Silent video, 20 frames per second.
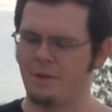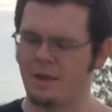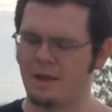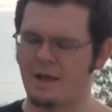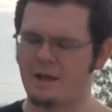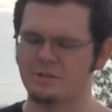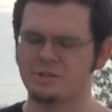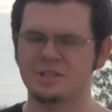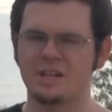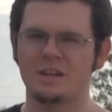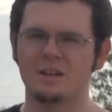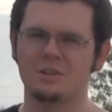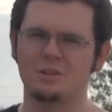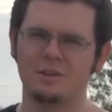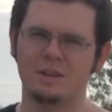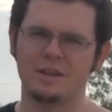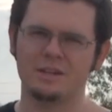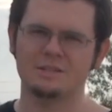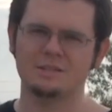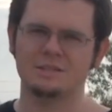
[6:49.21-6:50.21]
Outside of the
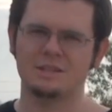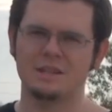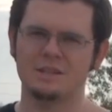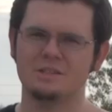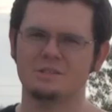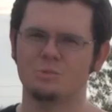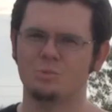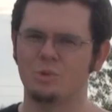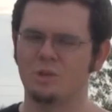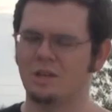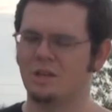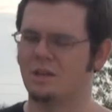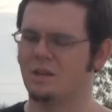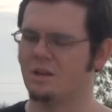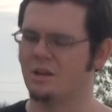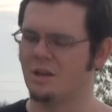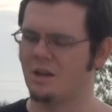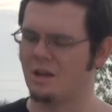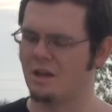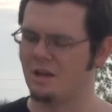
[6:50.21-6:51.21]
United States, we
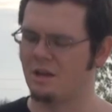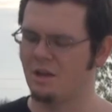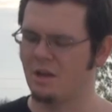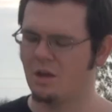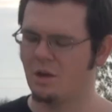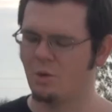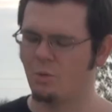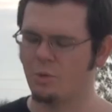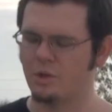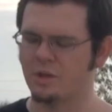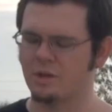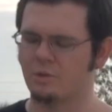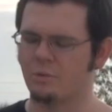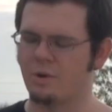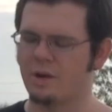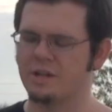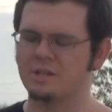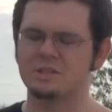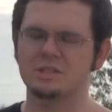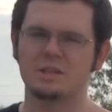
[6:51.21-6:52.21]
can
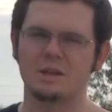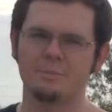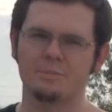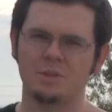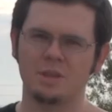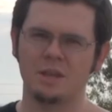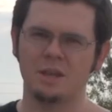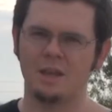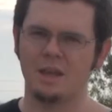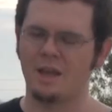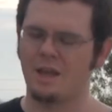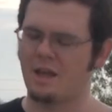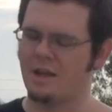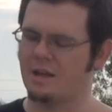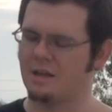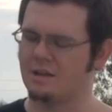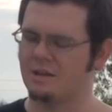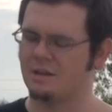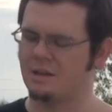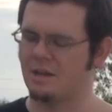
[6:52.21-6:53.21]
arrange something,
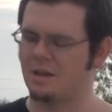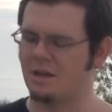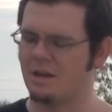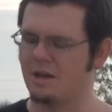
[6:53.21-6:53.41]
and